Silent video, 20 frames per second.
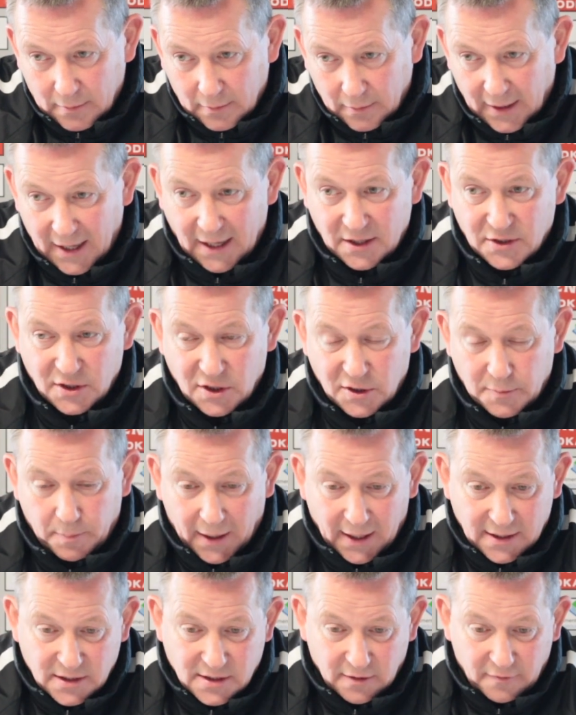less
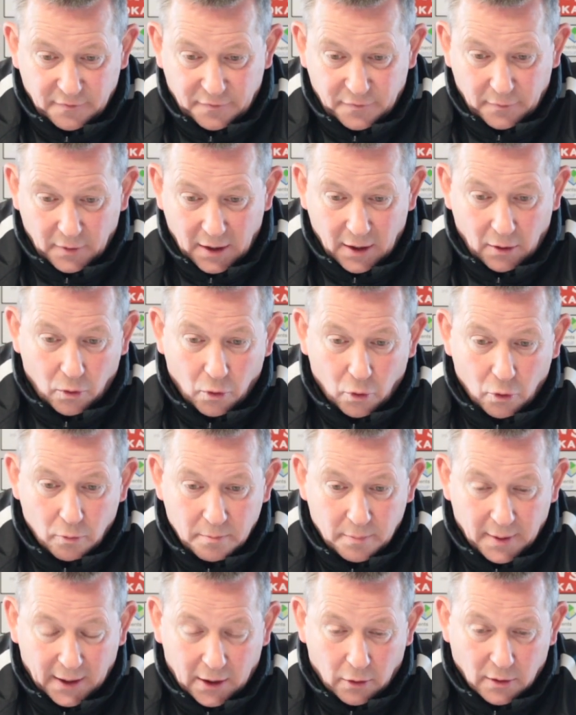expansive at
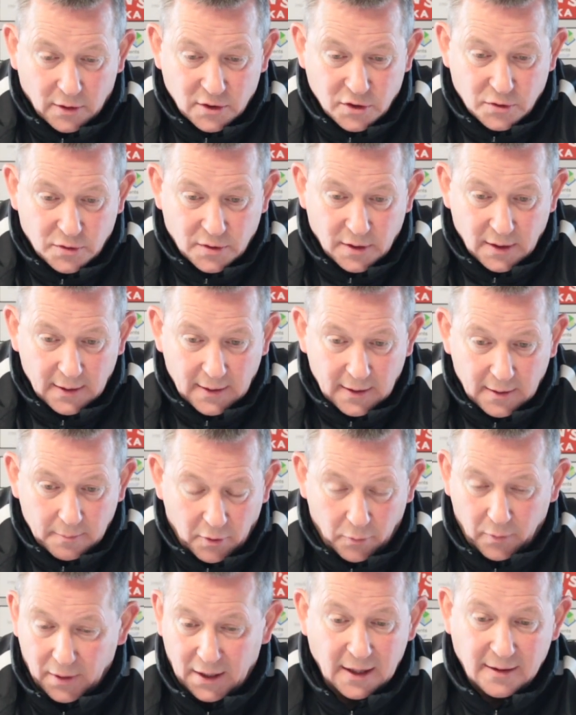home,
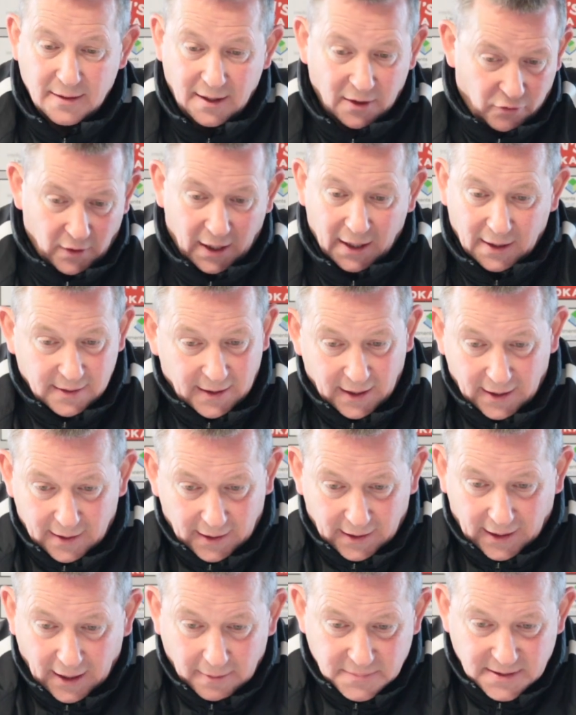but we need to try and take
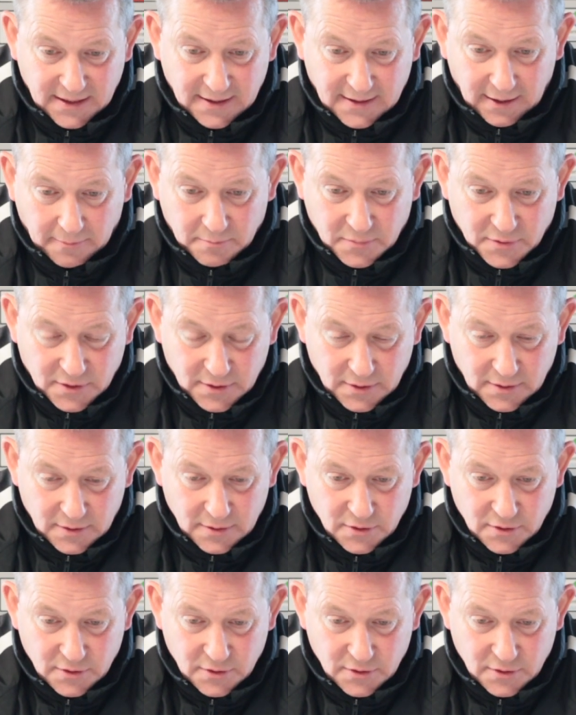the game to teams.